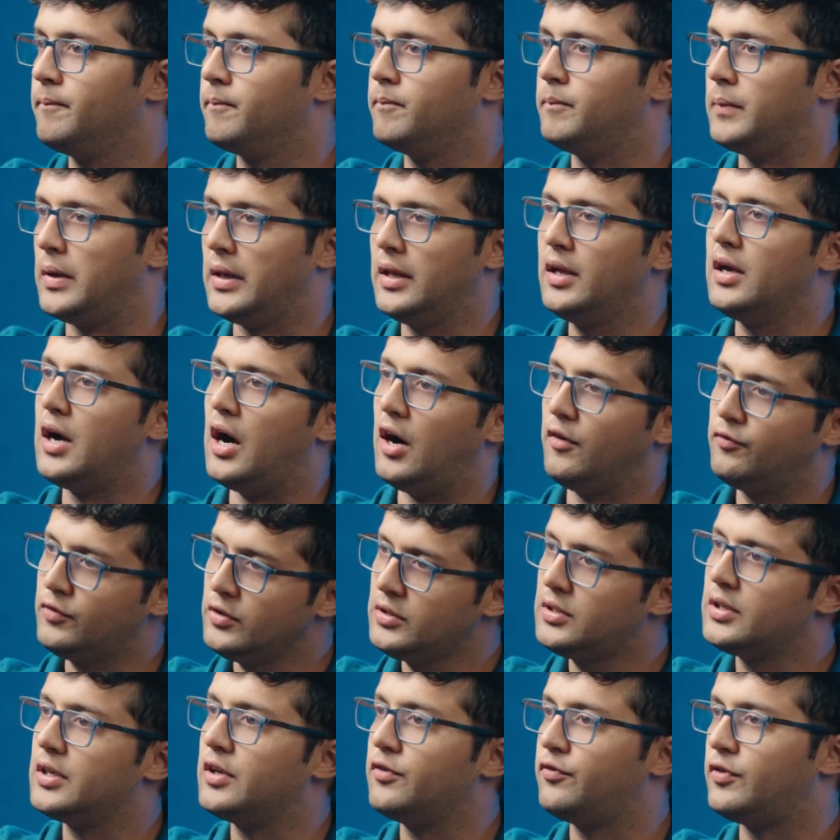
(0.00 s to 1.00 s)
Meaning after
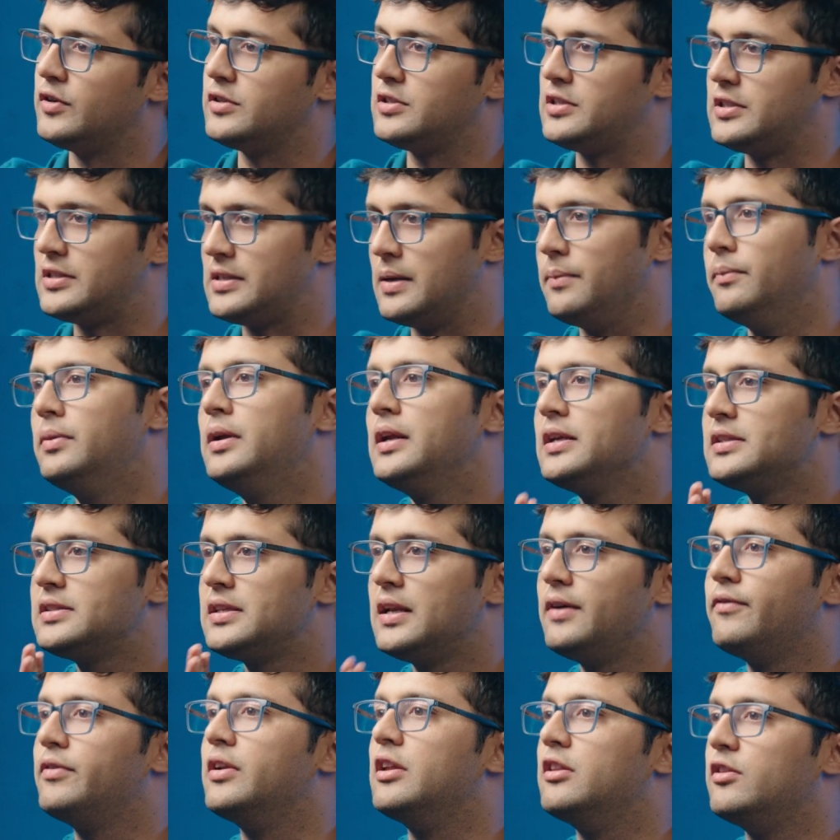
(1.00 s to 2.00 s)
31st December, I still
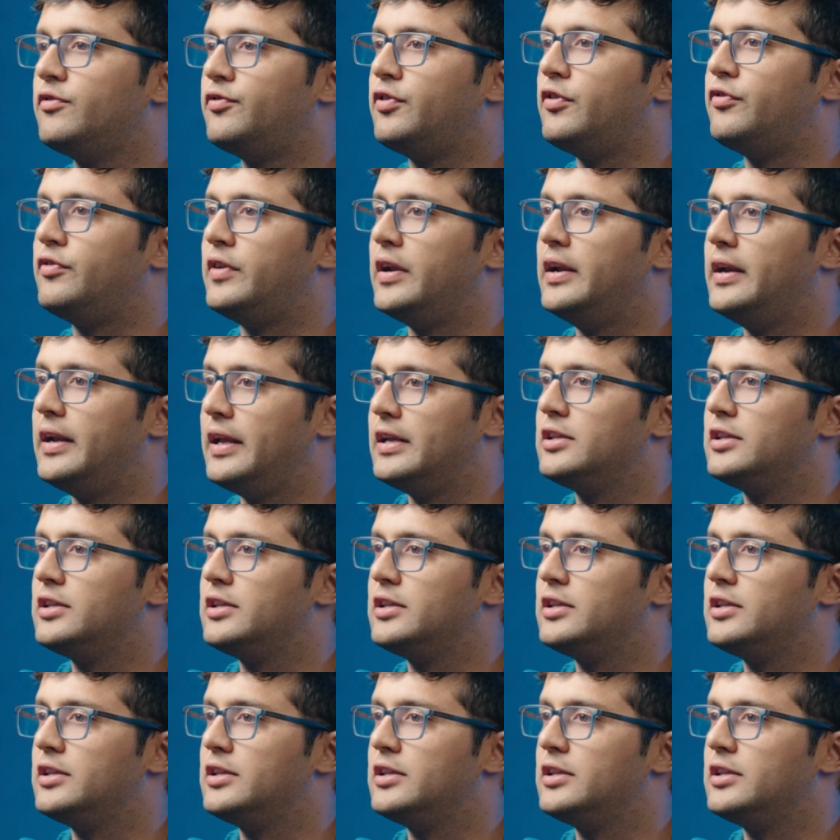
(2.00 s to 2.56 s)
have another 15